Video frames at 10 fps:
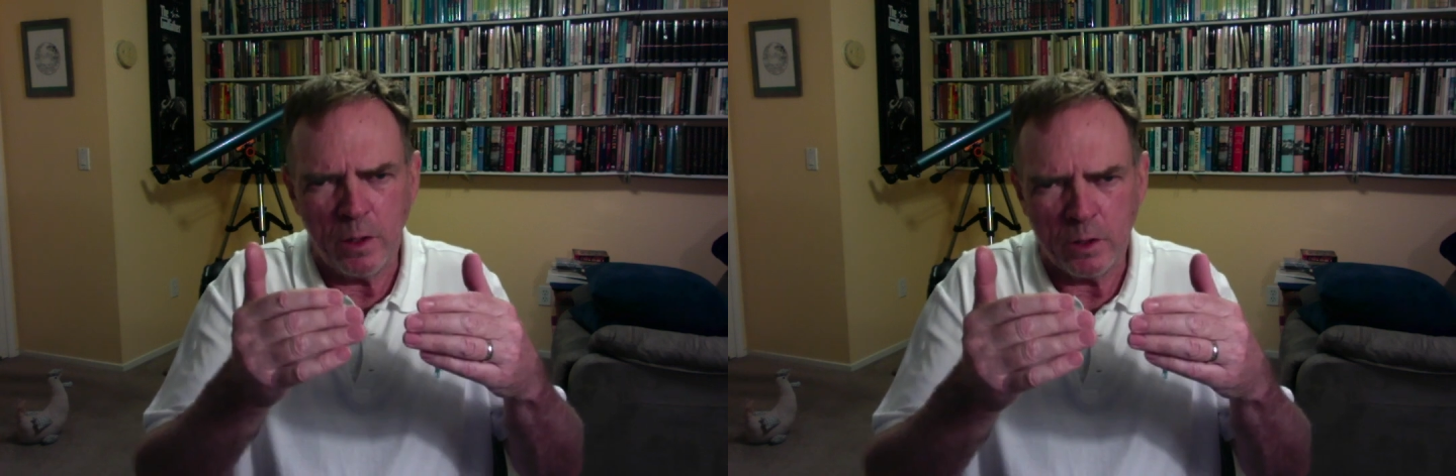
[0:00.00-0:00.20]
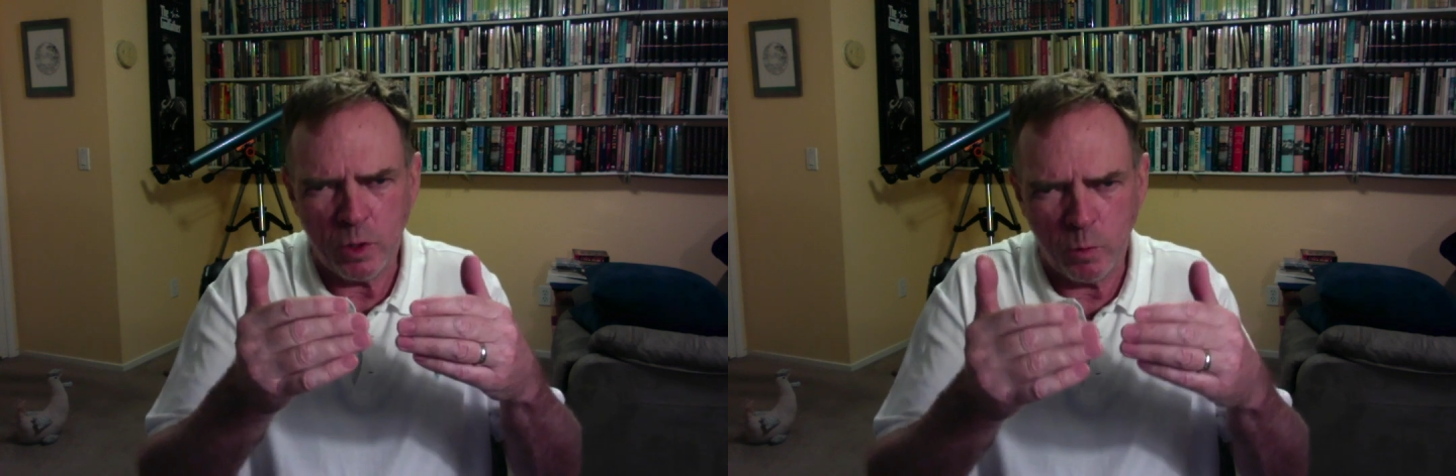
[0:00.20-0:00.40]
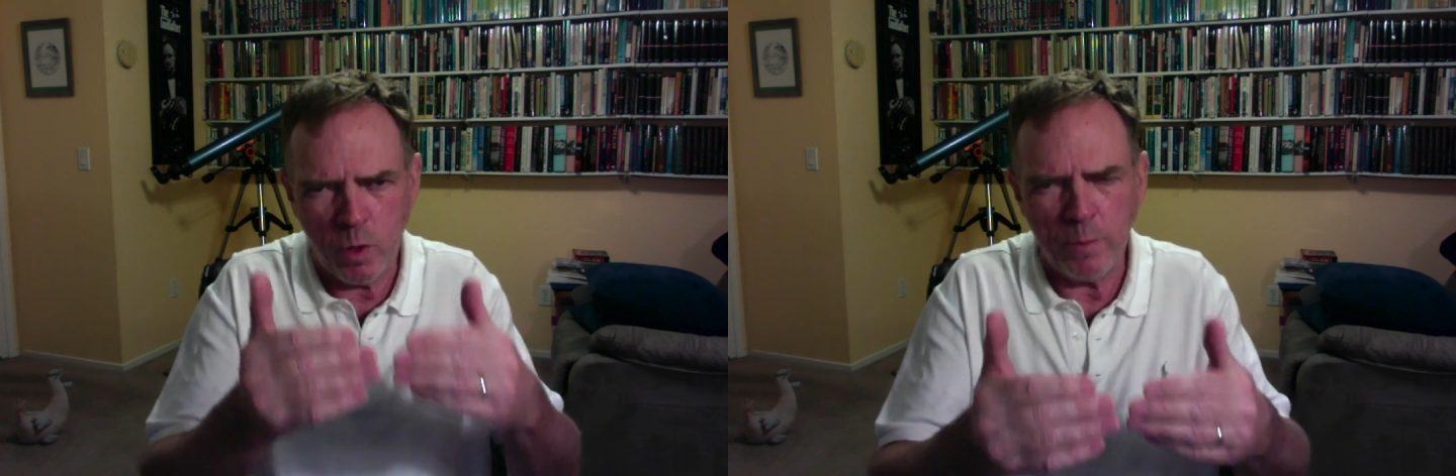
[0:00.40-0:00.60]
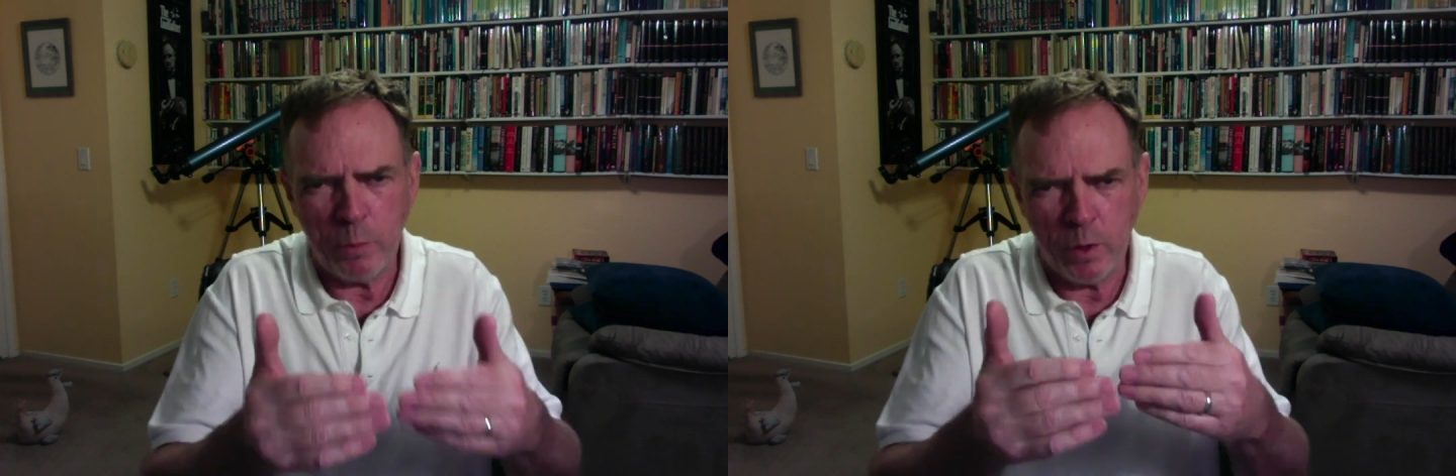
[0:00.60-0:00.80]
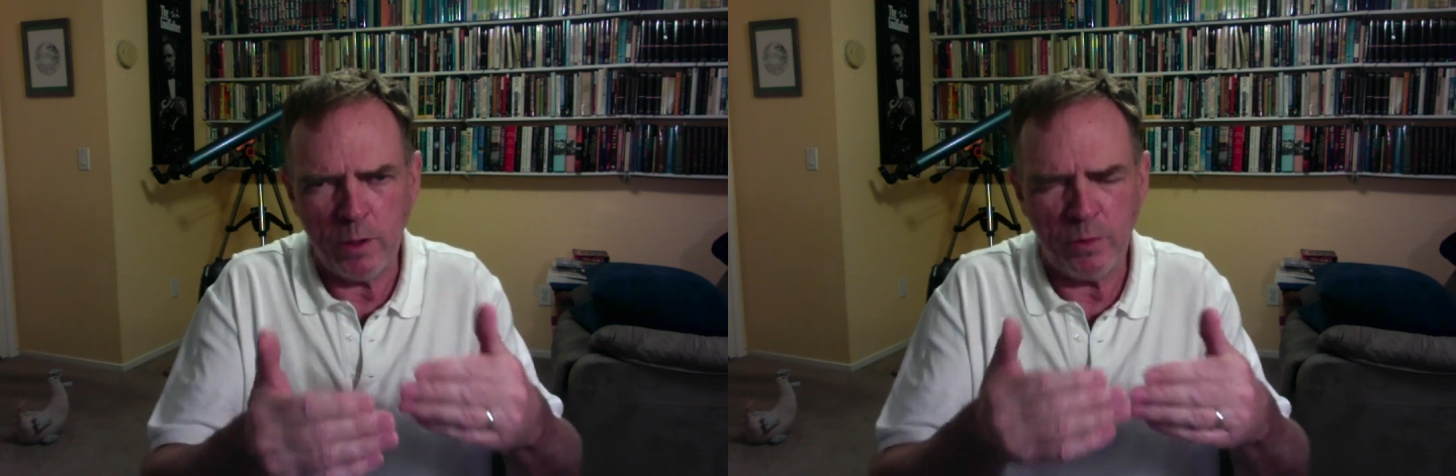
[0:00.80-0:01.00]
to one
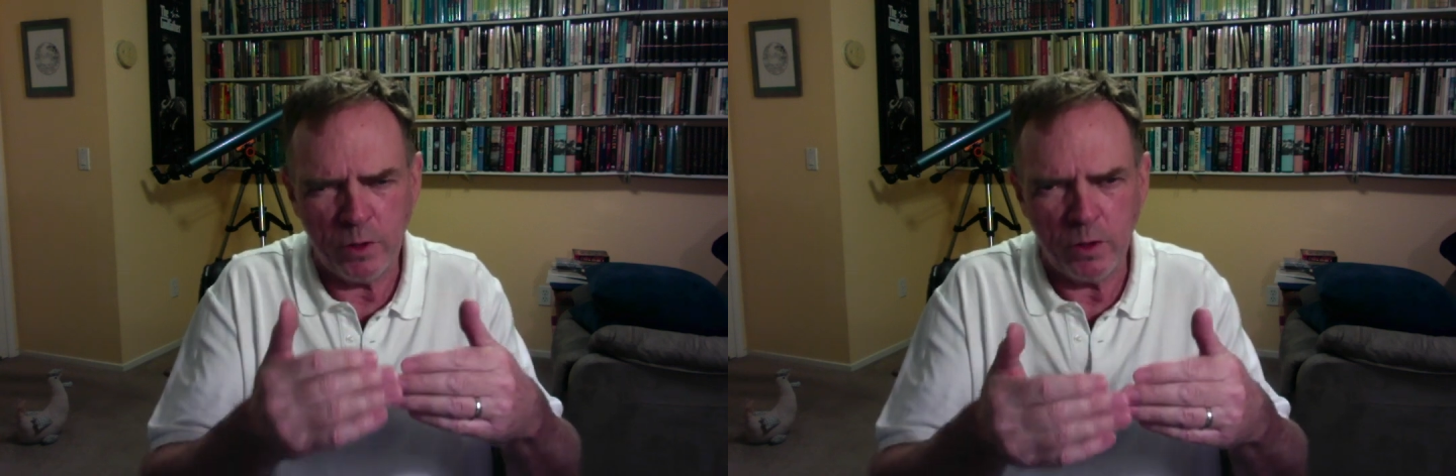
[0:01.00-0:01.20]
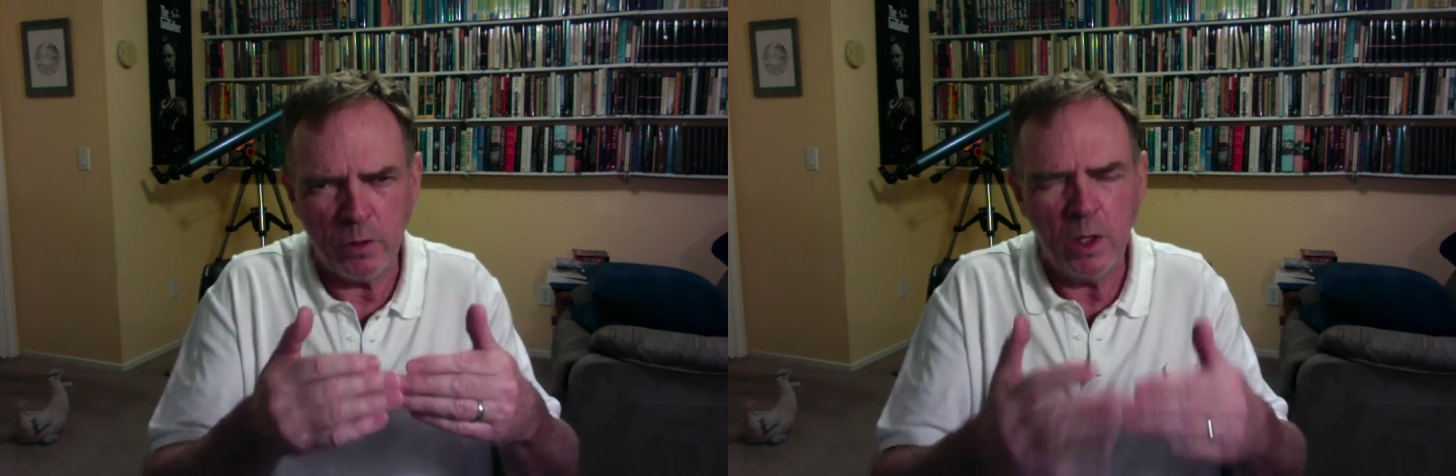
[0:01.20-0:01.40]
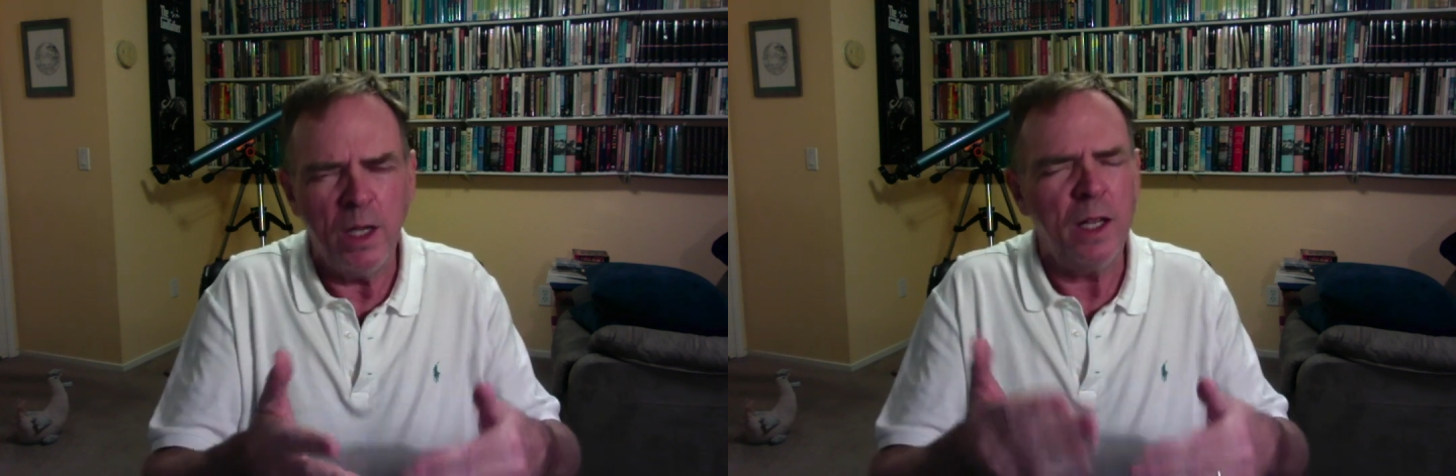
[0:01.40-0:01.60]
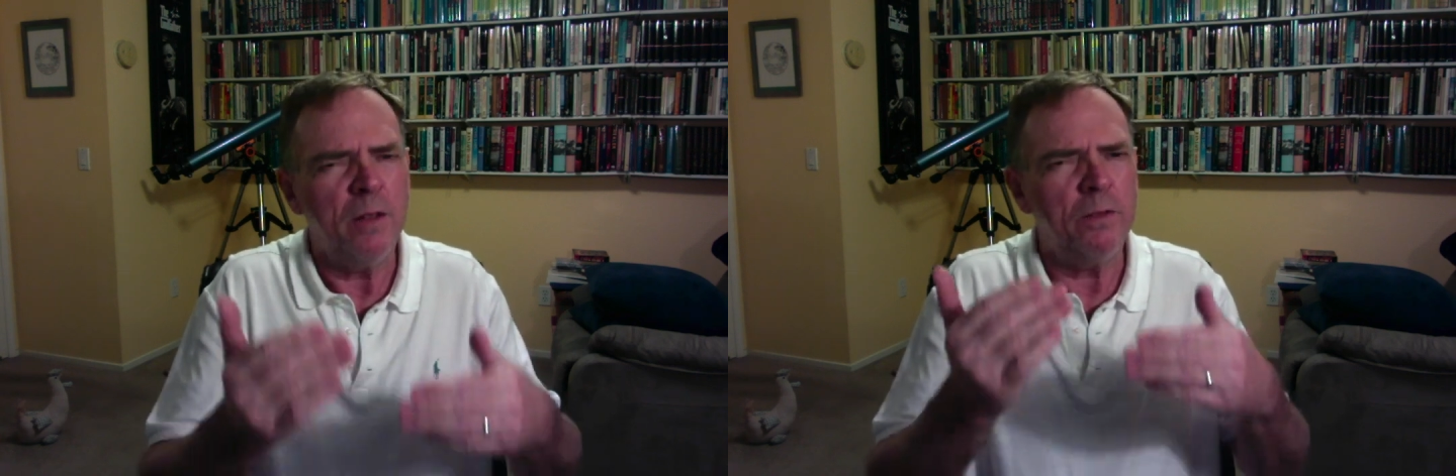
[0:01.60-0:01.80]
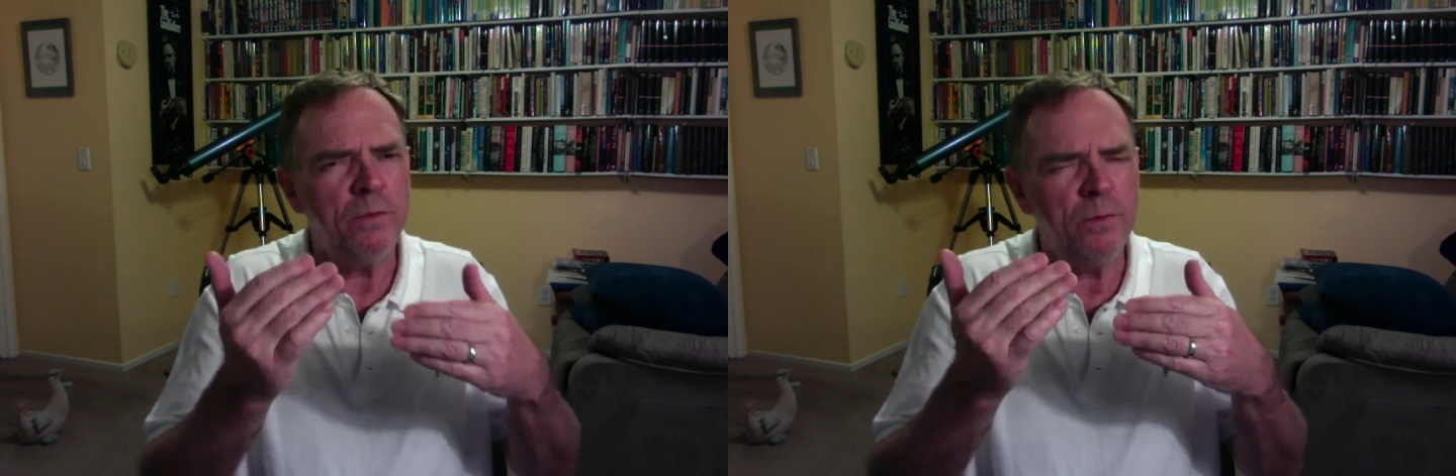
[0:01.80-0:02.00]
point of view.
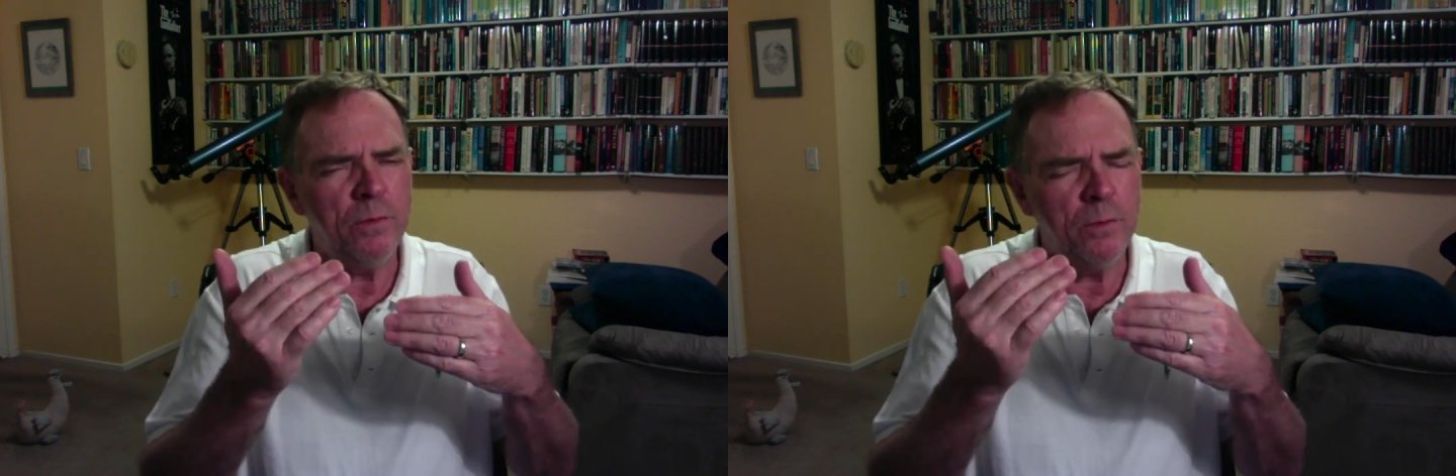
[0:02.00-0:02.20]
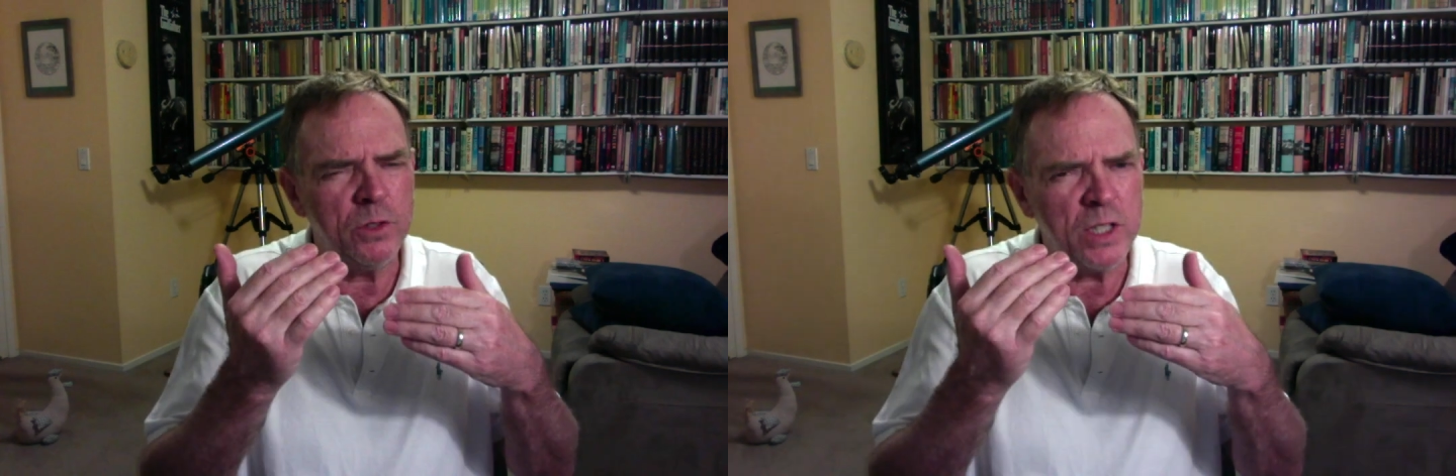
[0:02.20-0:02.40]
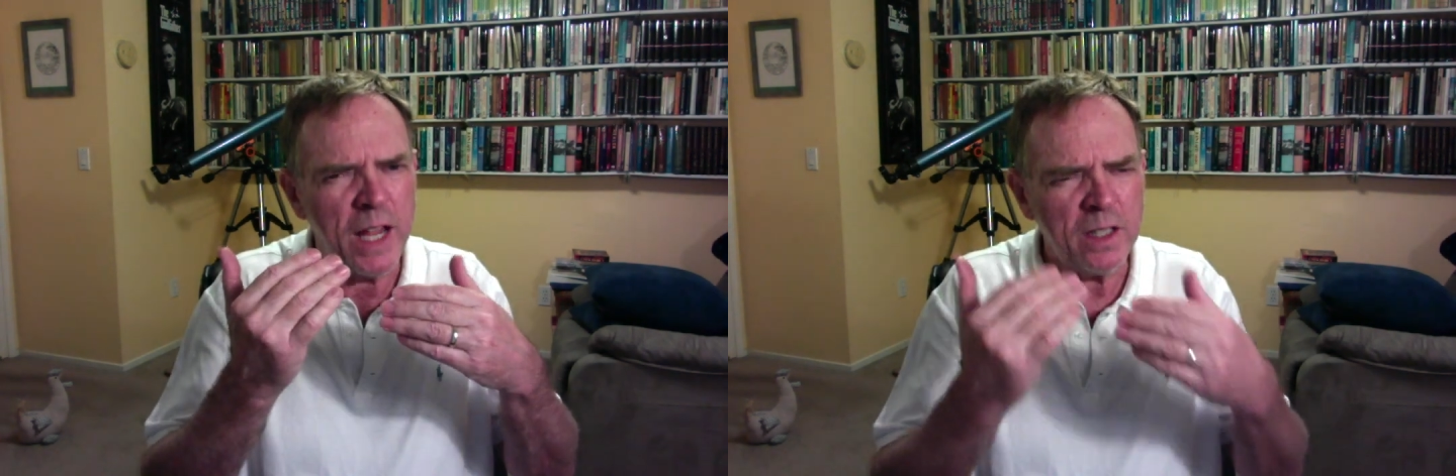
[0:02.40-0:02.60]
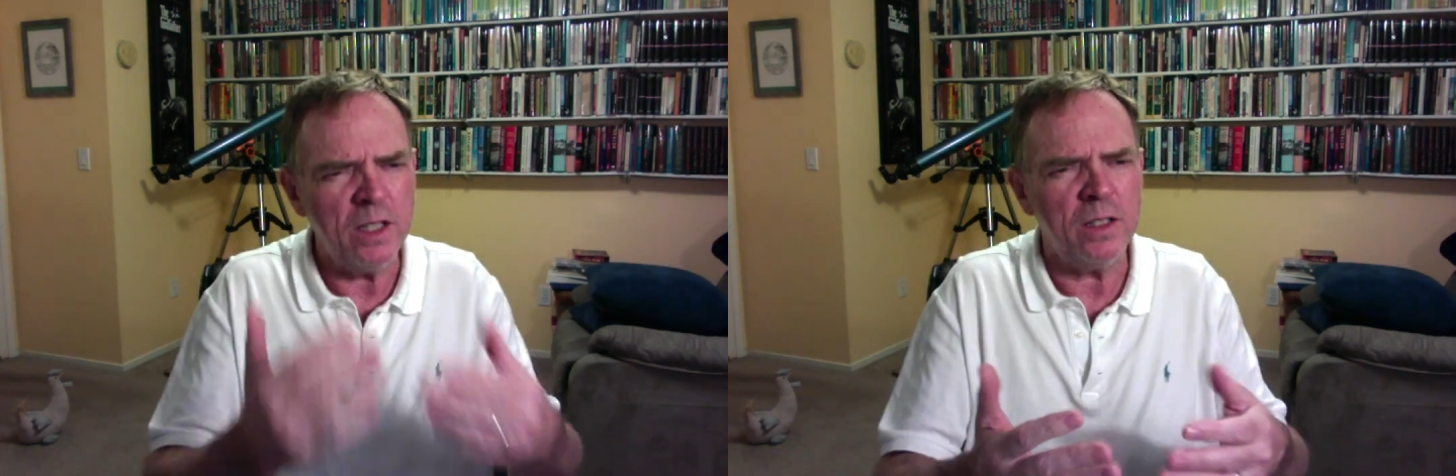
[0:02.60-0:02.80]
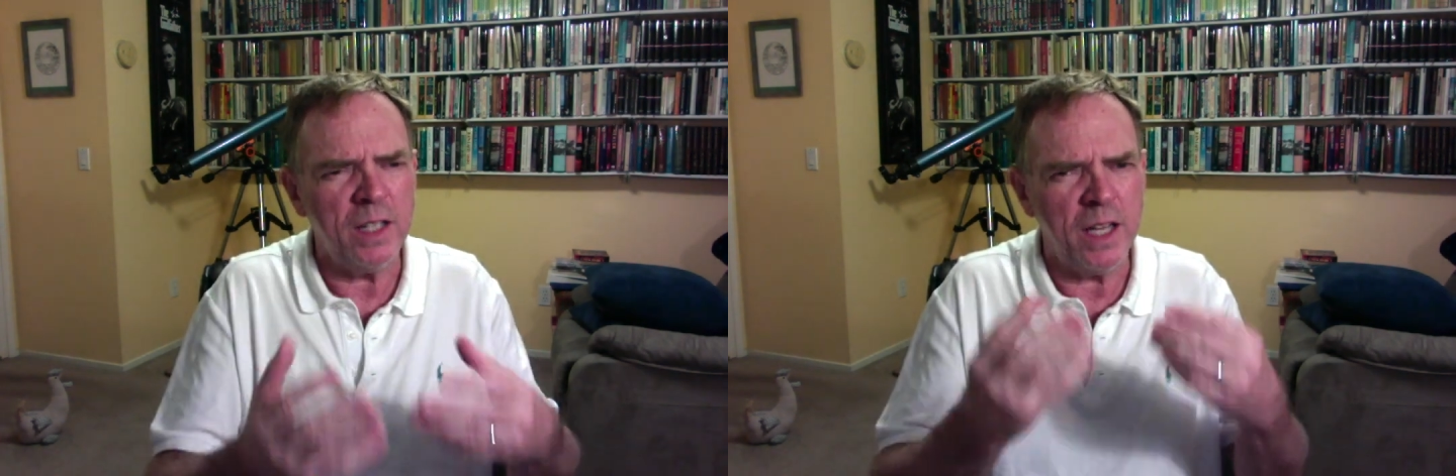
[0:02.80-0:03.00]
Technically